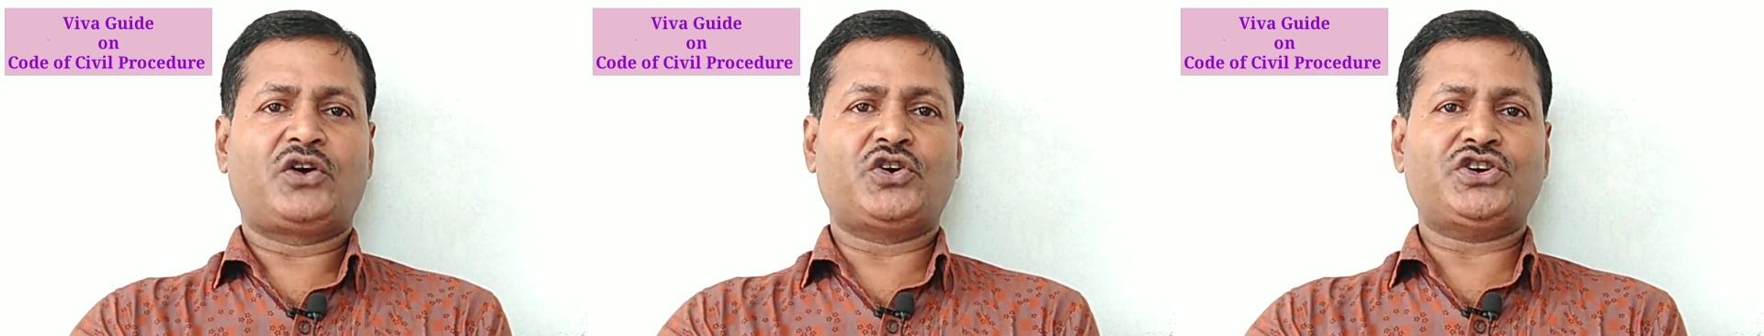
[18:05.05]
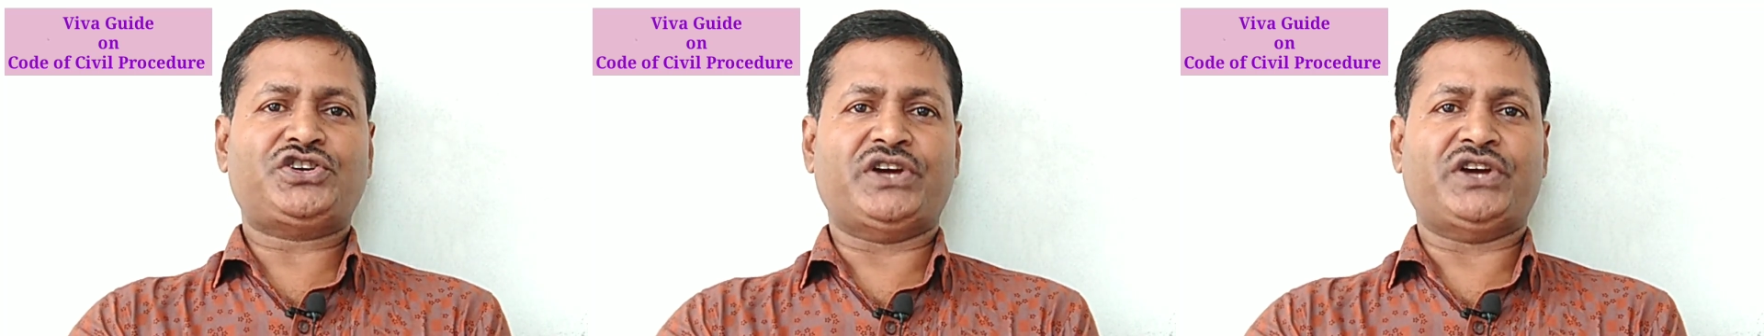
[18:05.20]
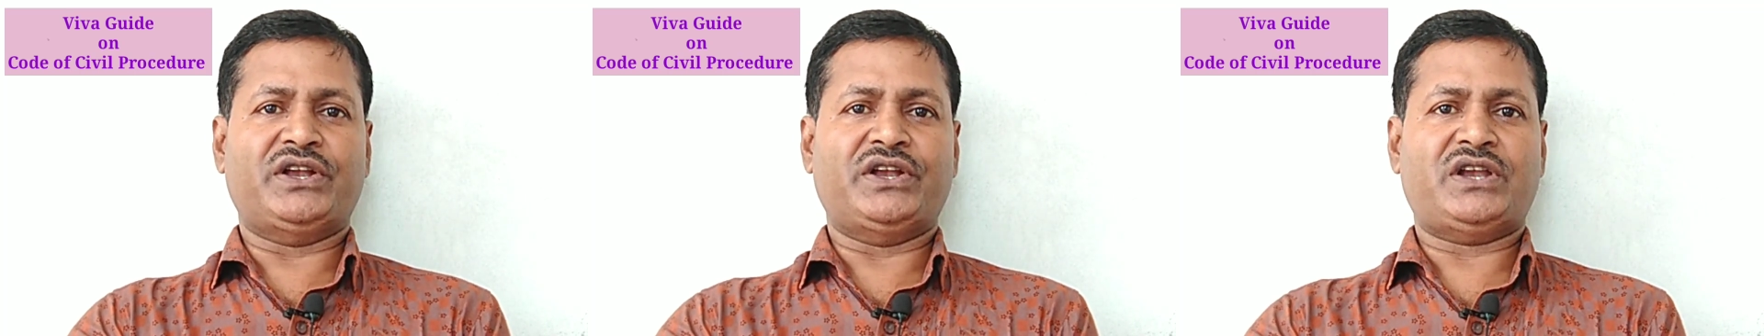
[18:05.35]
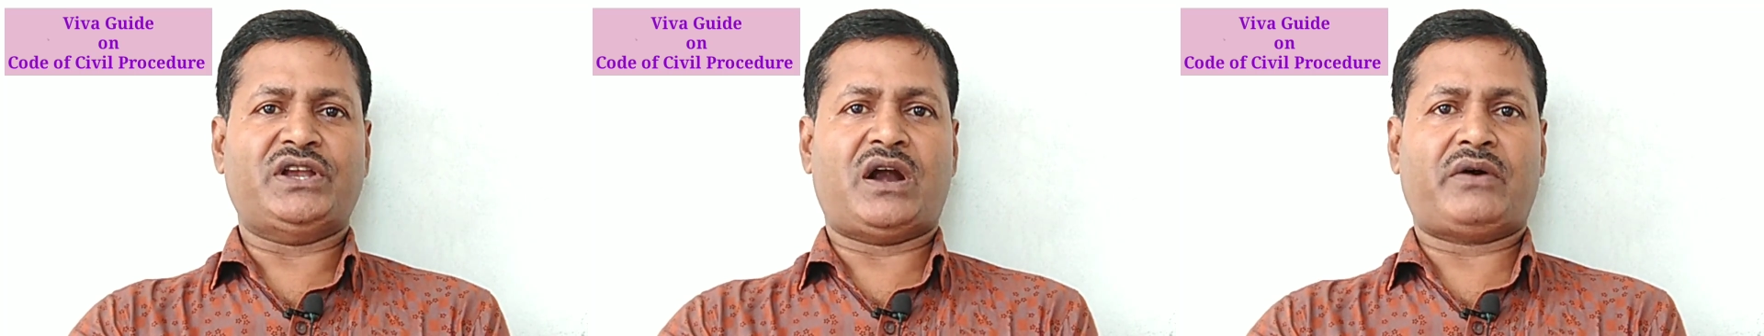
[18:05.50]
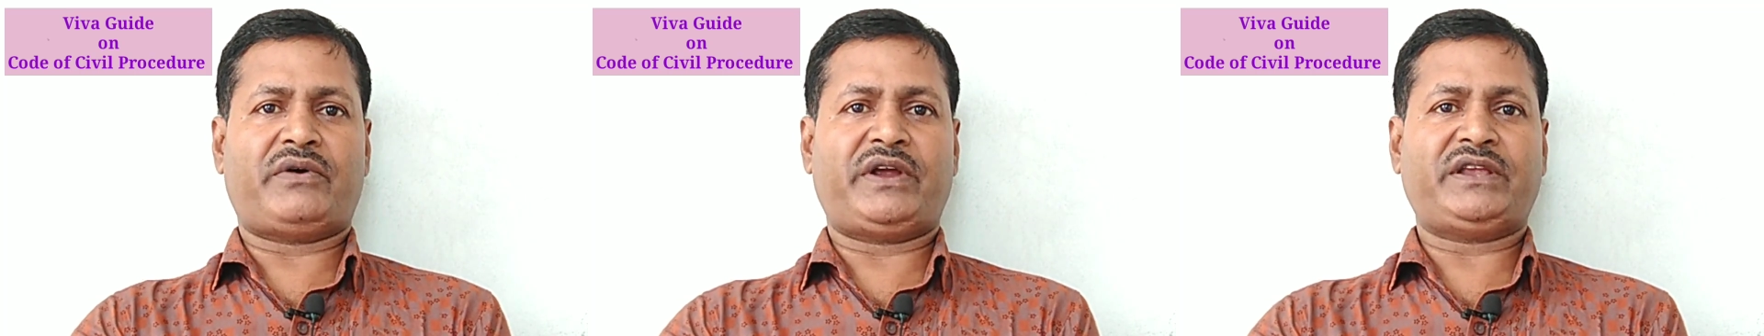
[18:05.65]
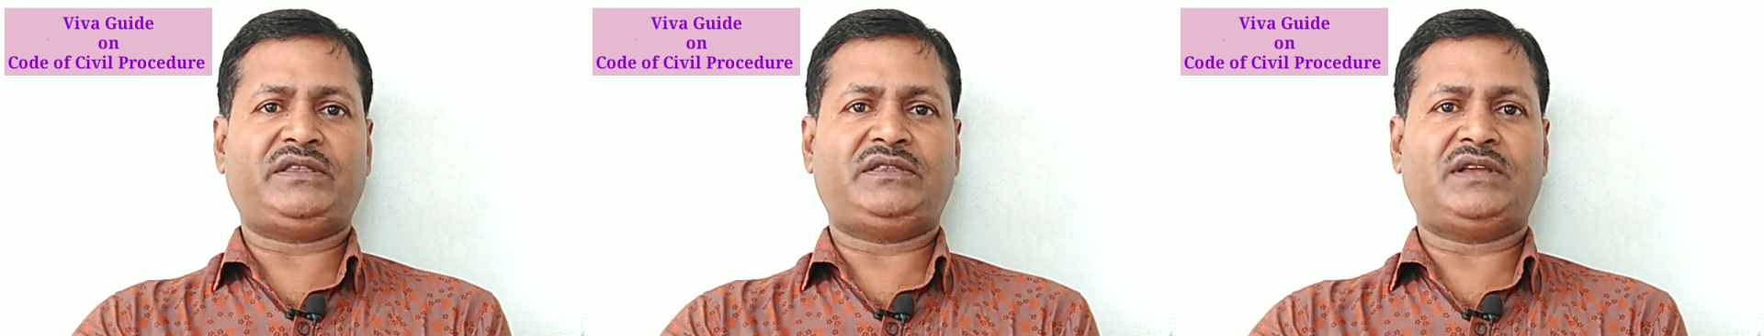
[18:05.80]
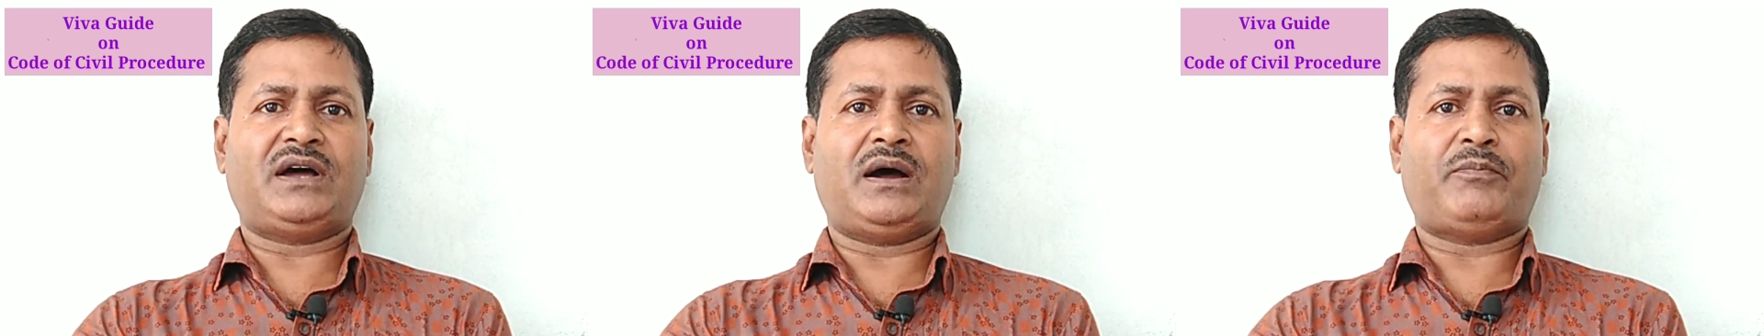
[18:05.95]
Question:
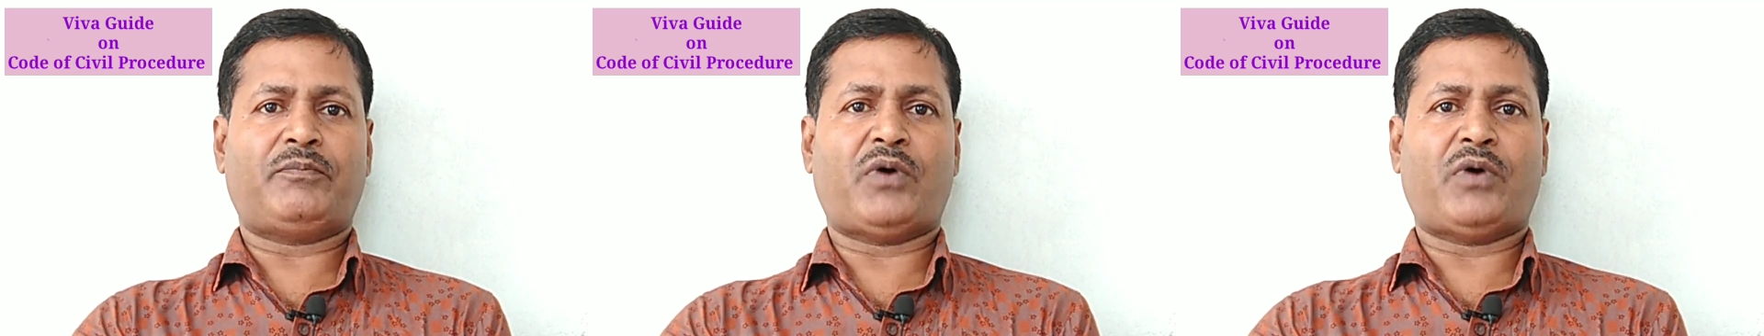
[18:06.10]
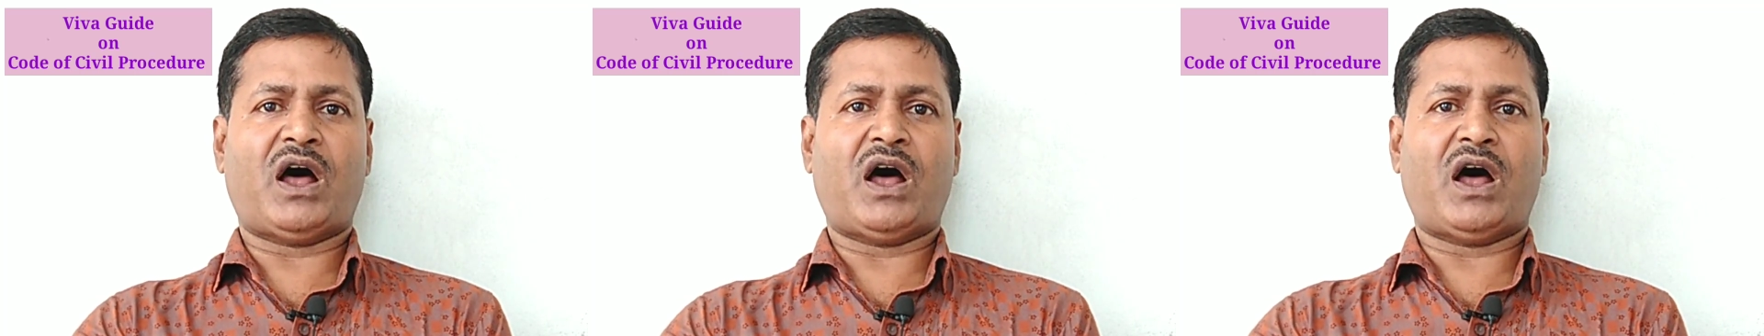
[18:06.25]
narrate the